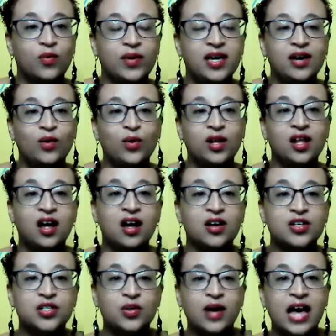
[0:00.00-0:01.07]
We will
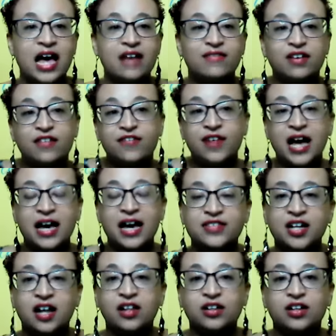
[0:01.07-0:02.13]
also have a
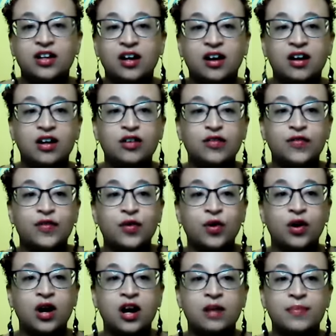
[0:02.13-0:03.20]
$5 call
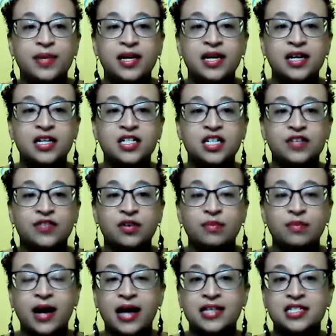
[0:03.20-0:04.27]
for our Being a
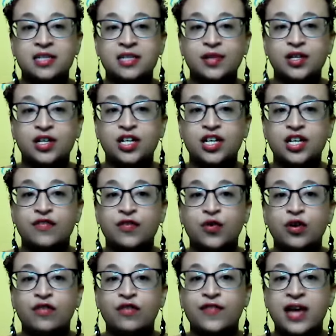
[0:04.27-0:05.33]
Different Possibility
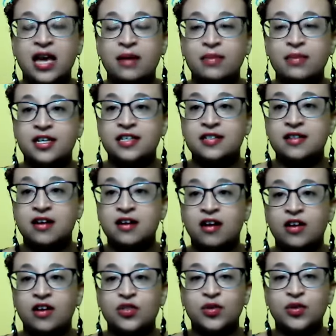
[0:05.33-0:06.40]
for Families
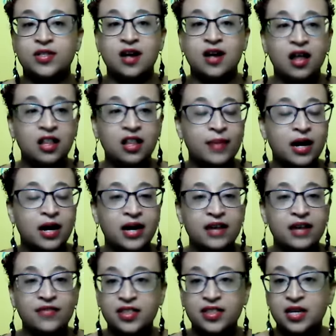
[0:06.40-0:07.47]
call. So it's all about
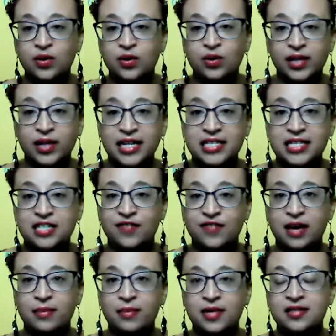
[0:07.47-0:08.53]
everything with related to
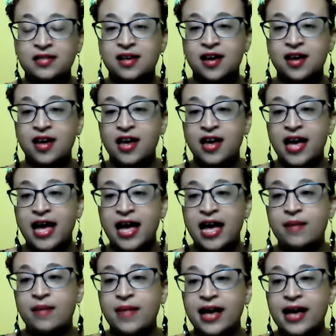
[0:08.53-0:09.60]
families.
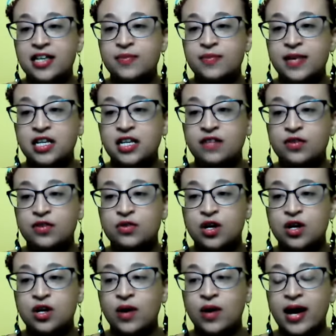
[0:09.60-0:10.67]
Um, as many of you
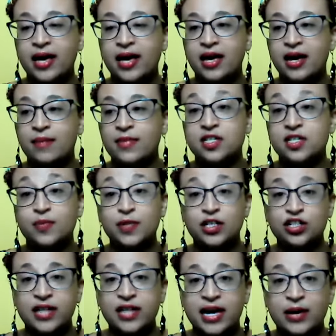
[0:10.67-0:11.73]
know, I am a
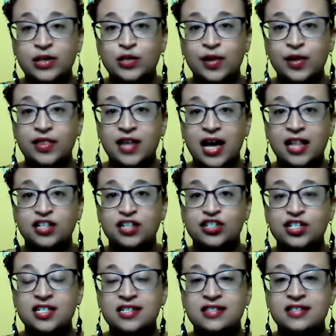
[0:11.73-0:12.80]
speech language
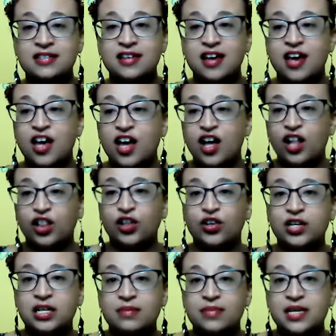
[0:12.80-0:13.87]
pathologist,
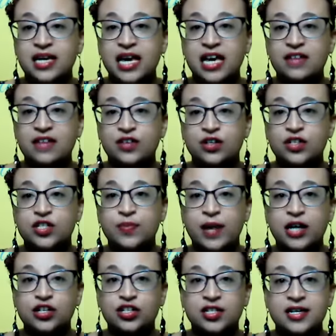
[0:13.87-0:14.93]
learning behavioral
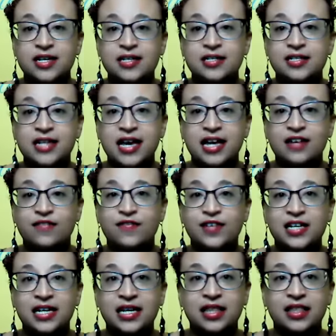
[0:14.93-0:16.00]
specialist, and
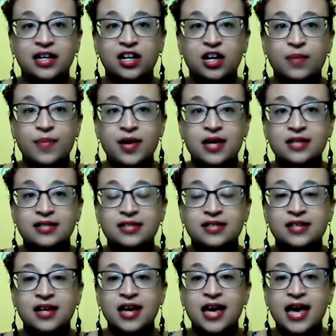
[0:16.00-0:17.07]
feeding
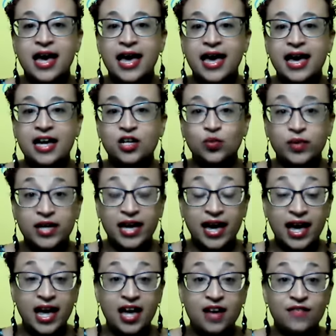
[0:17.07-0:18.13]
therapist. And we
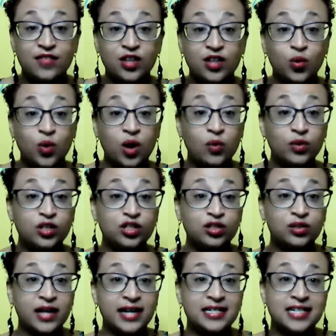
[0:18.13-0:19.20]
have the What Would
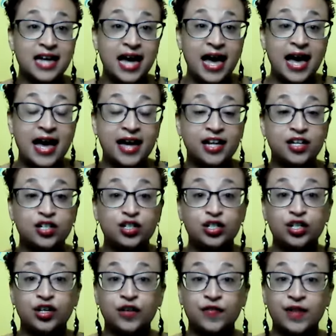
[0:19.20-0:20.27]
You Like to Add
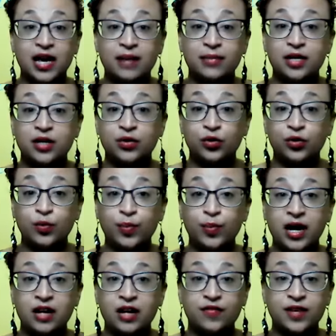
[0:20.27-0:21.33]
to Your Family group
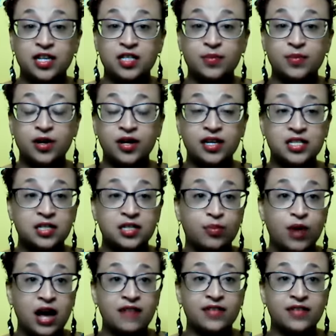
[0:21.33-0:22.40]
on Facebook. It's a
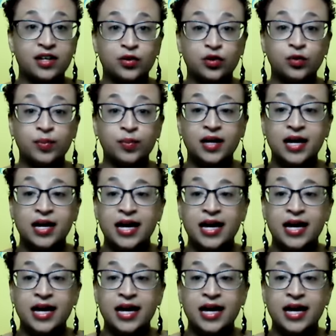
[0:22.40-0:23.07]
private group.